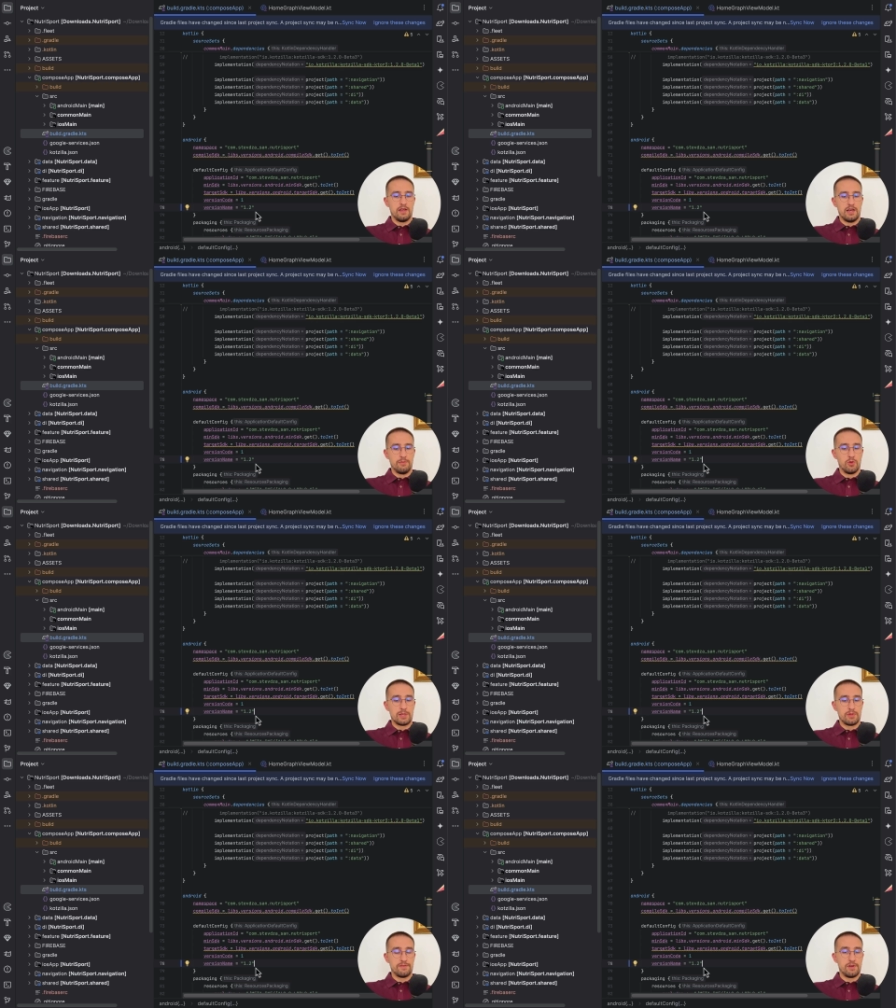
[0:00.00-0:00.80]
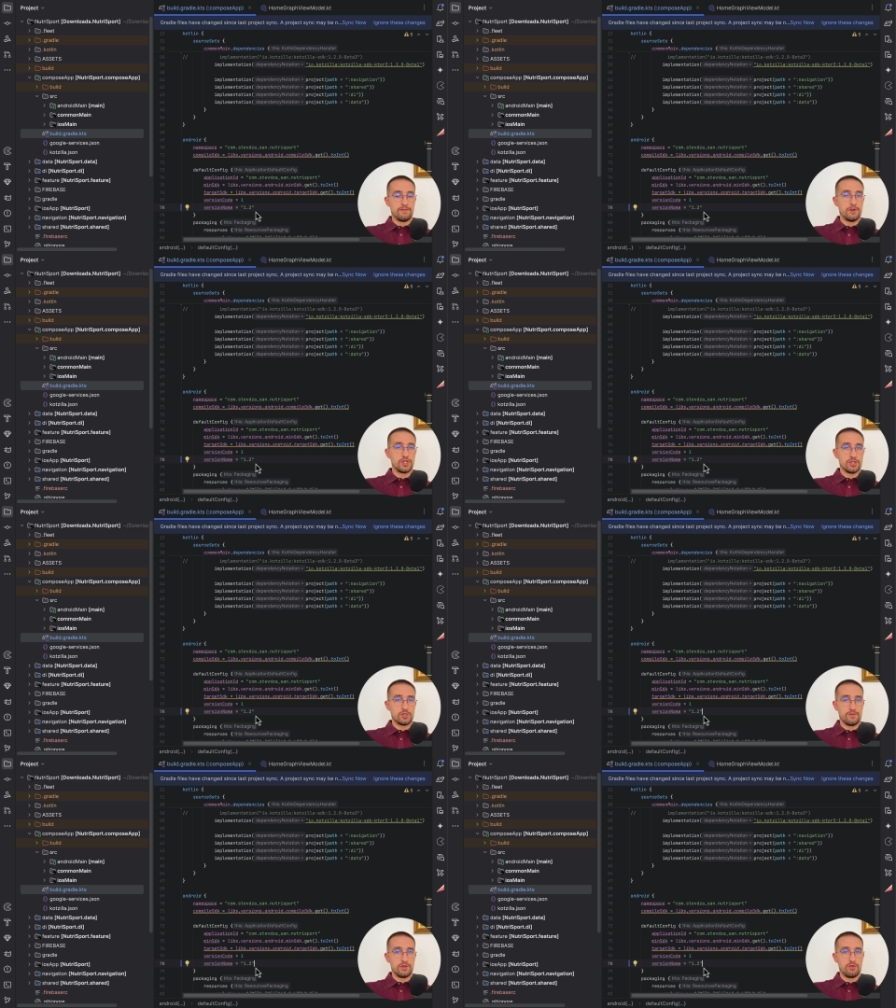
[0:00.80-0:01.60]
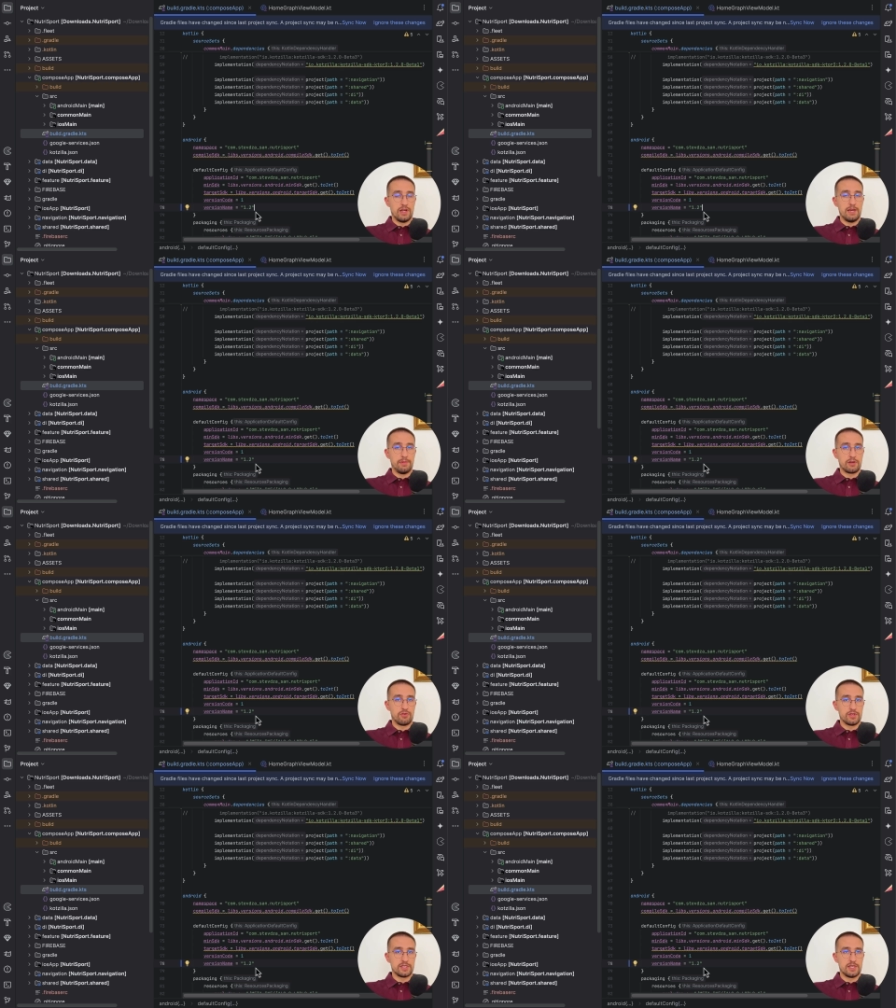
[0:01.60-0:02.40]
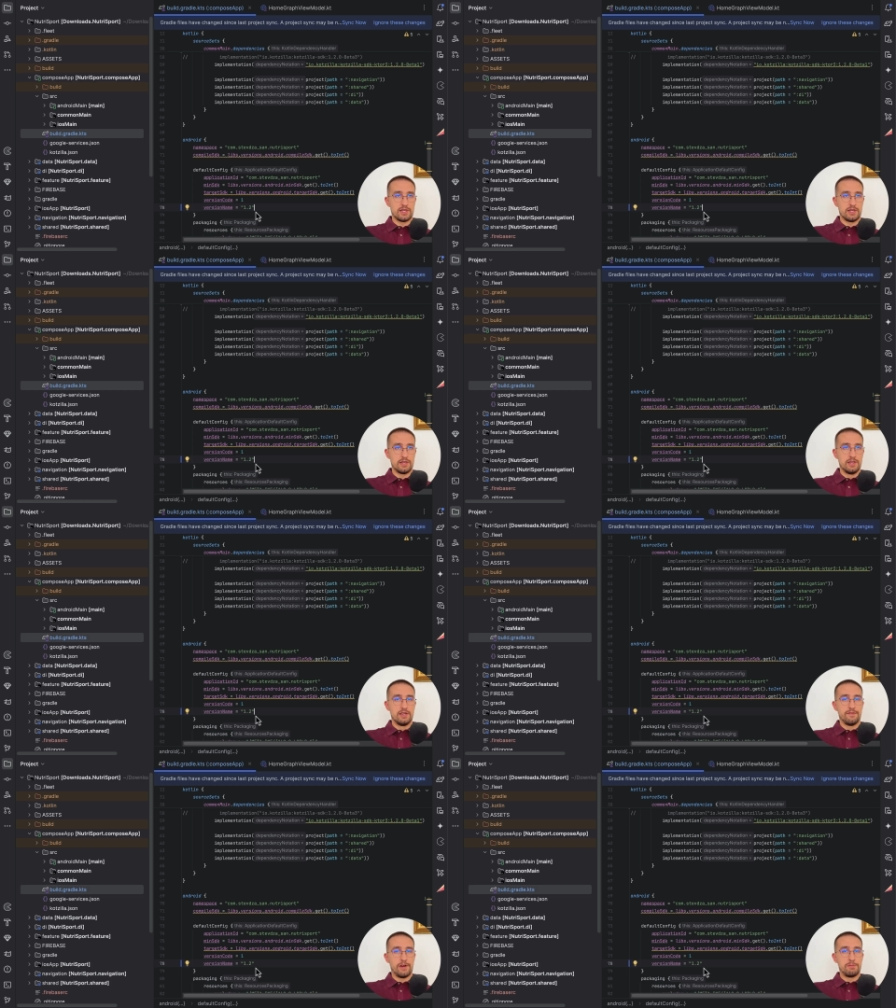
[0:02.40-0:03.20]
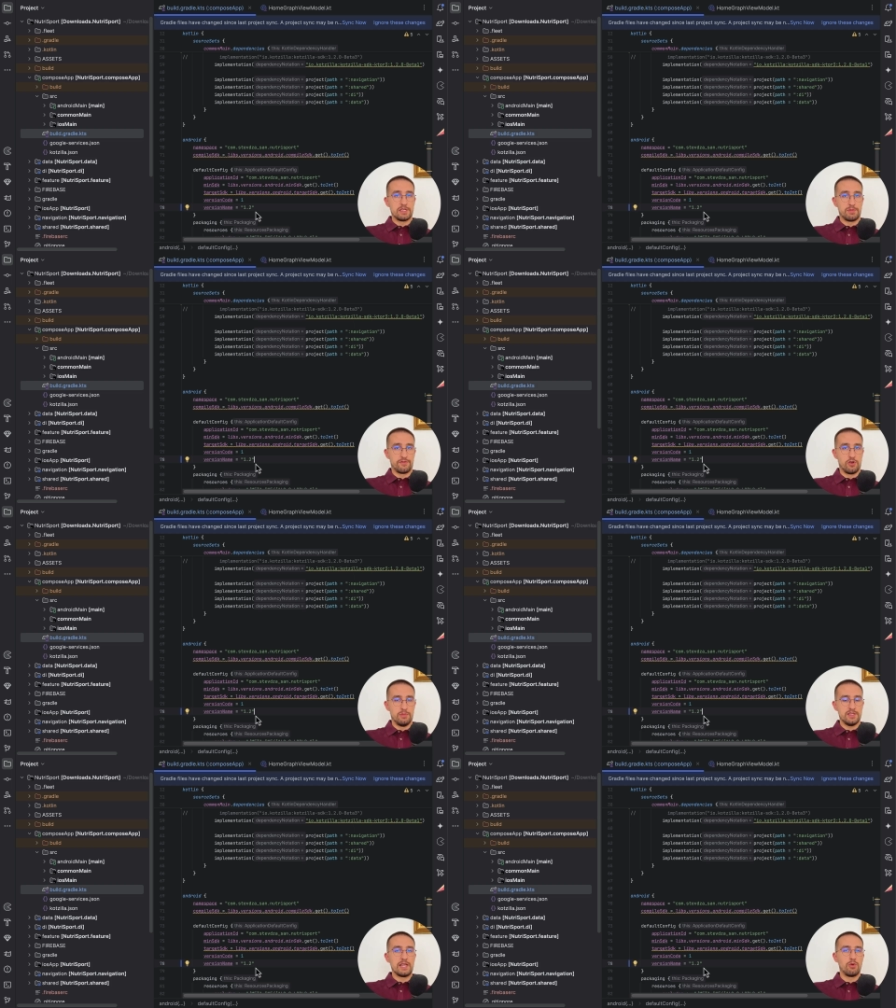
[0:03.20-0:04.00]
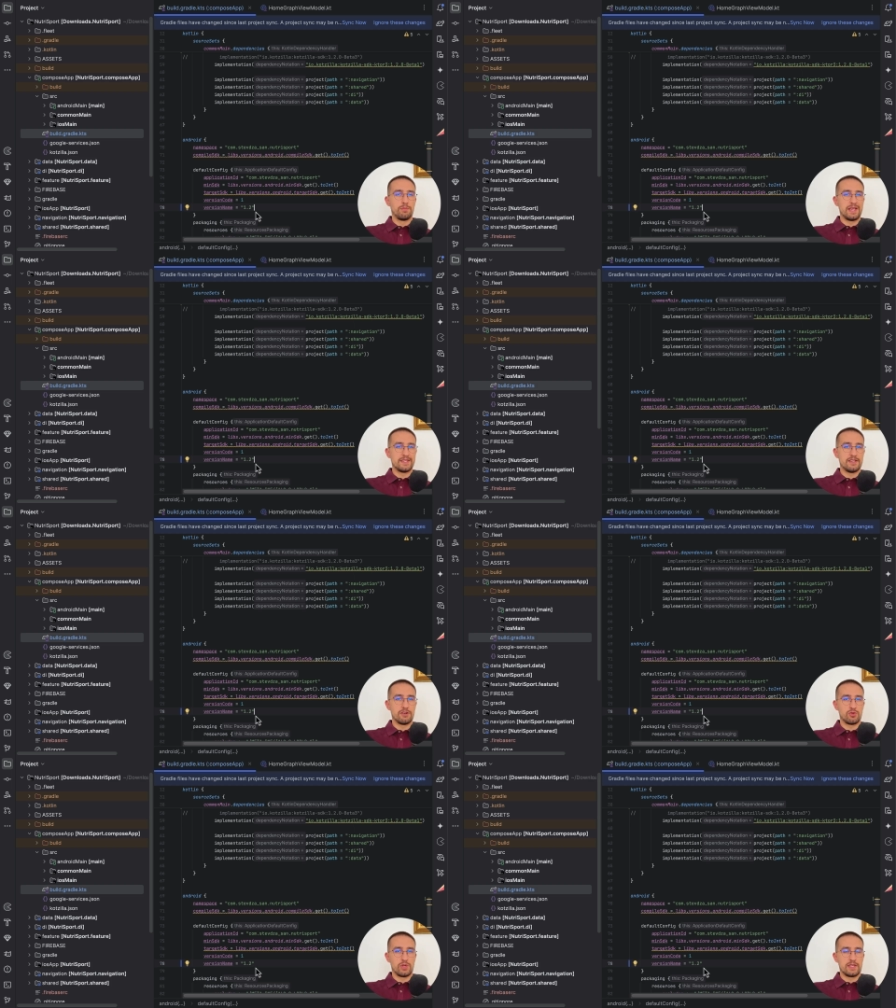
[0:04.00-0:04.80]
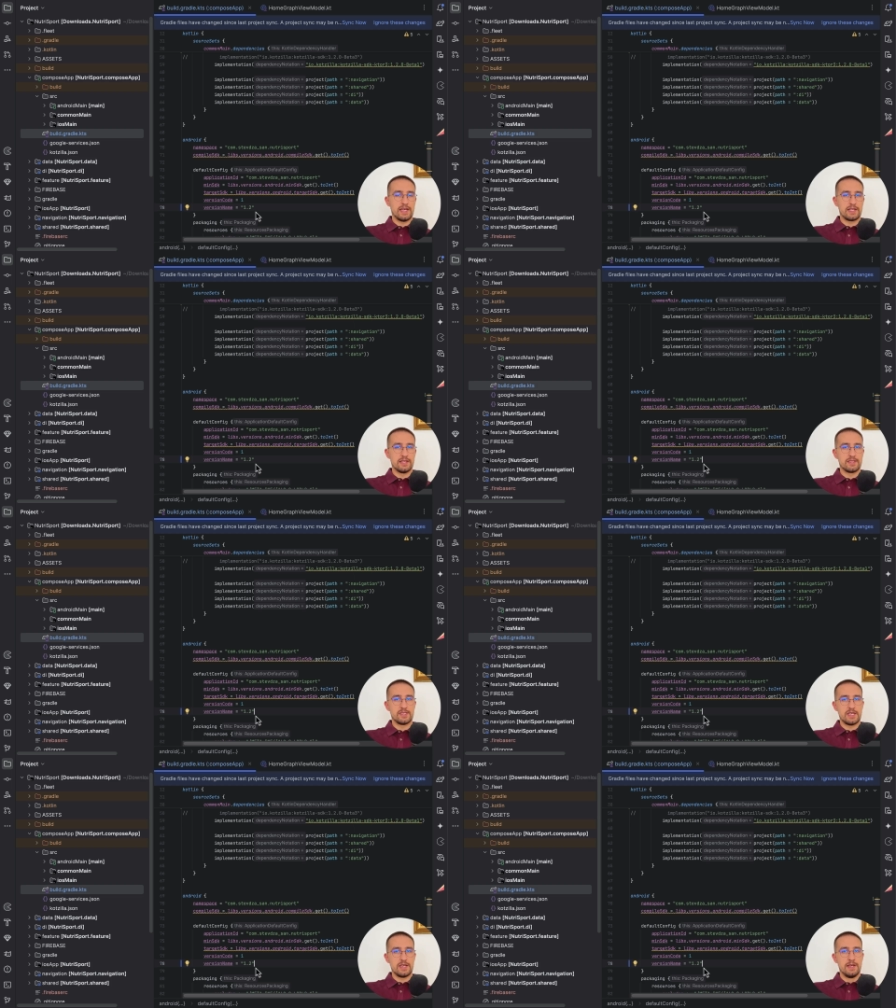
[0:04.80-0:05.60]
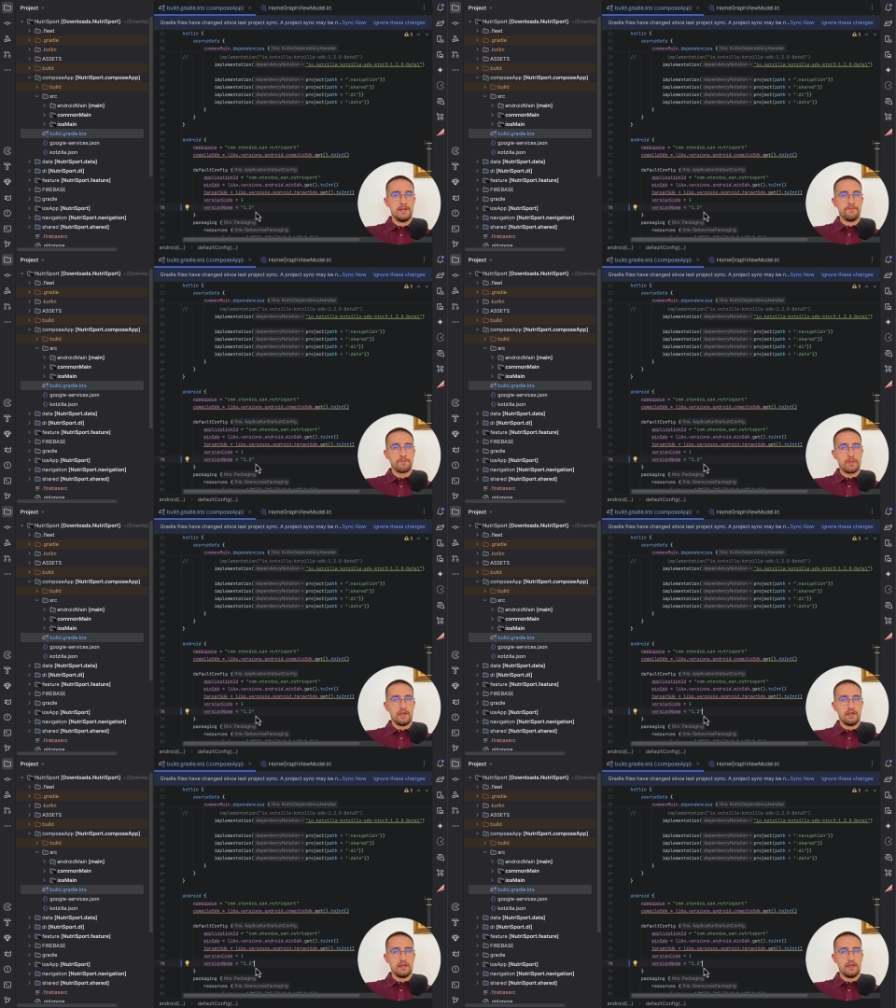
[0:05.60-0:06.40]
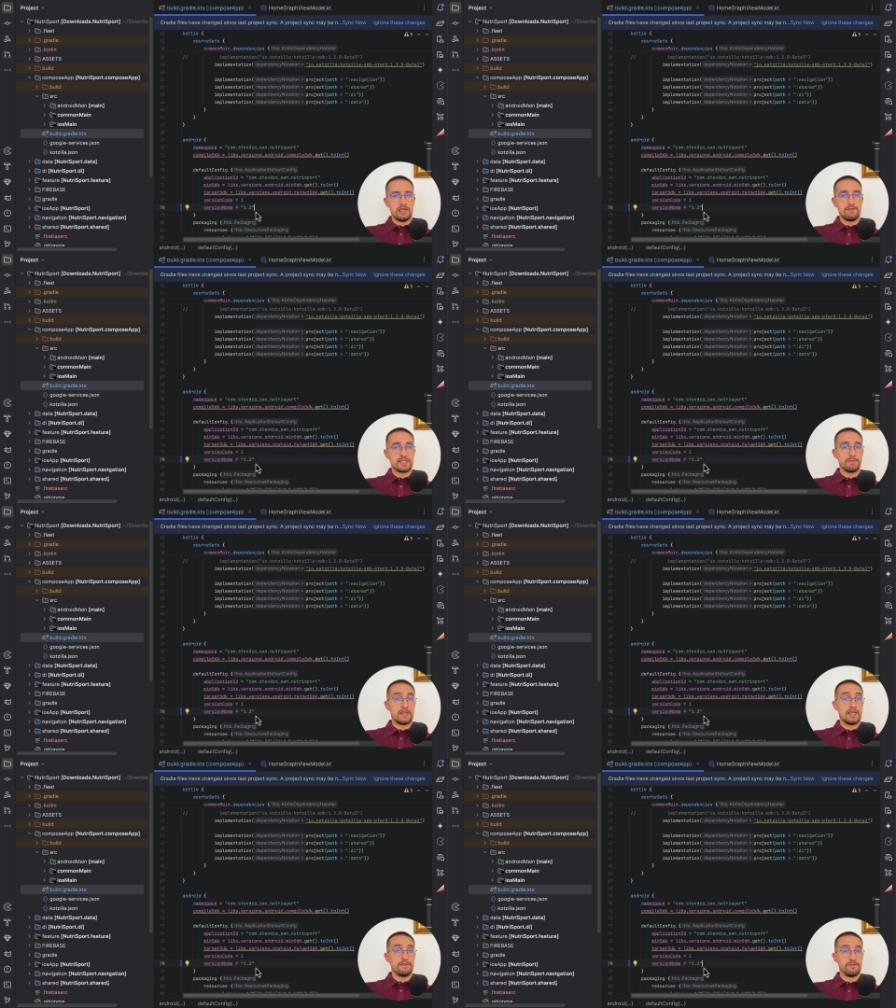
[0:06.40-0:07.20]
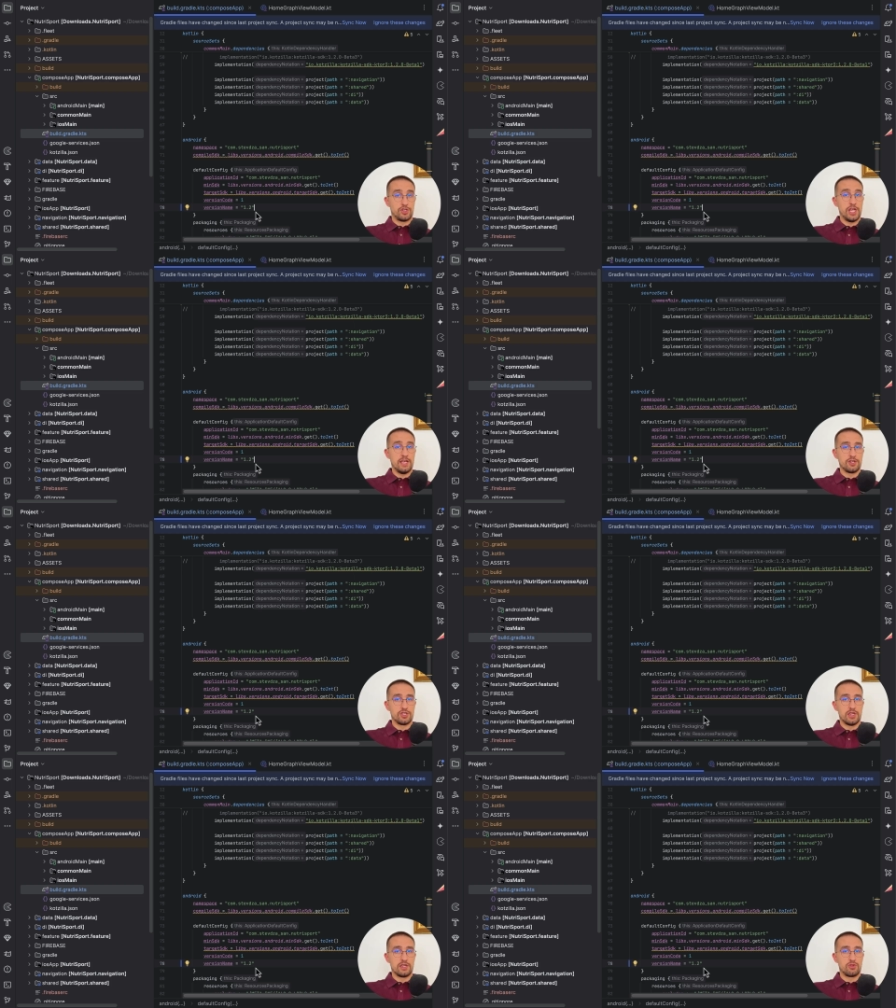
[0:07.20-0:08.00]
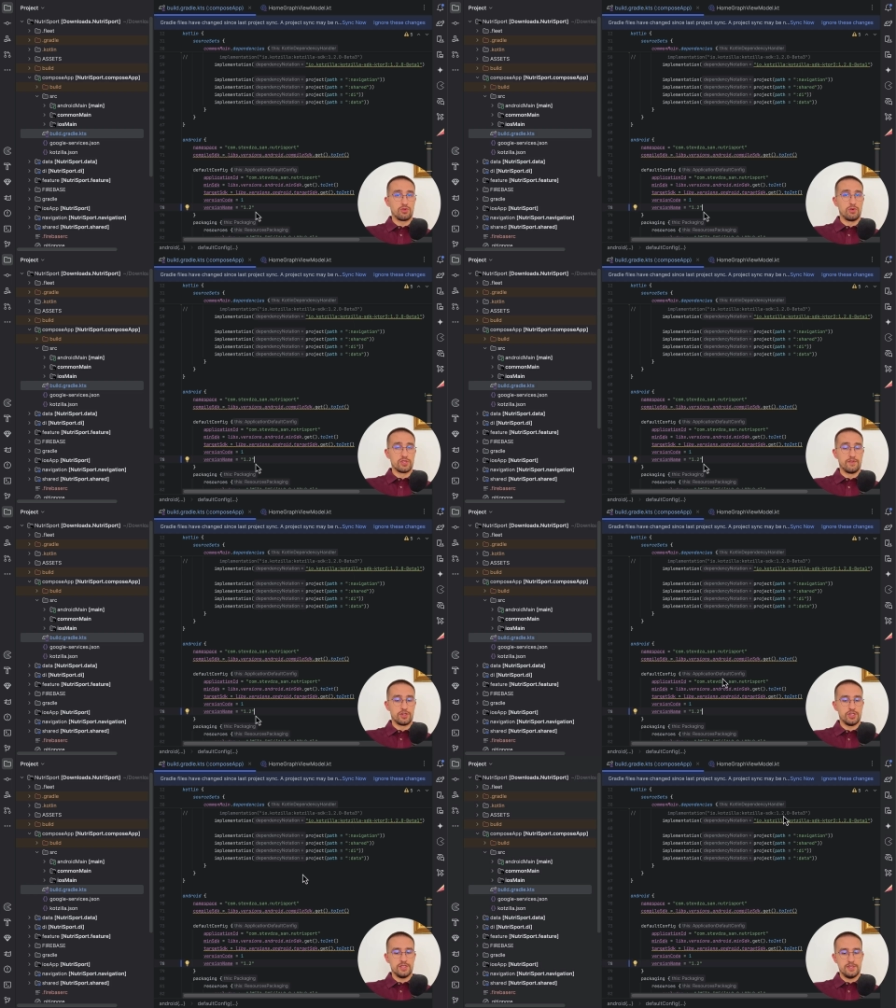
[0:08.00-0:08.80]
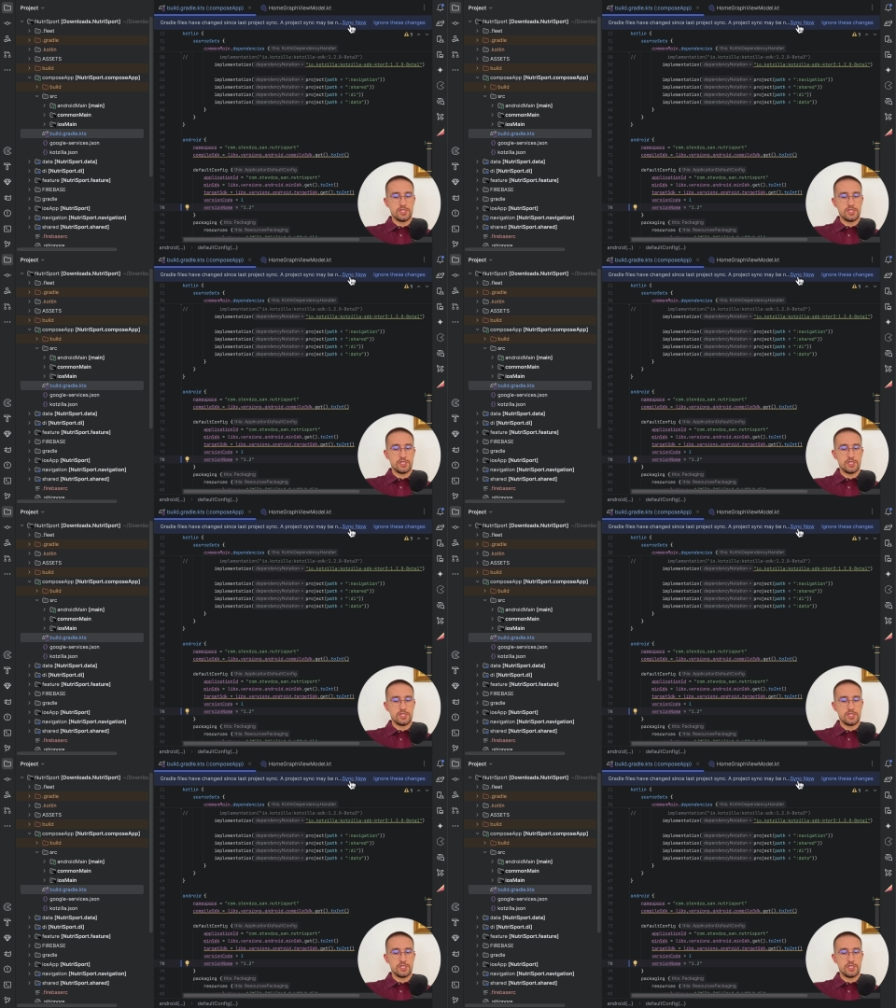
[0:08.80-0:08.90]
multiple different versions of your app across Firebase Performance. It will be easier to detect and see if something have changed through those versions.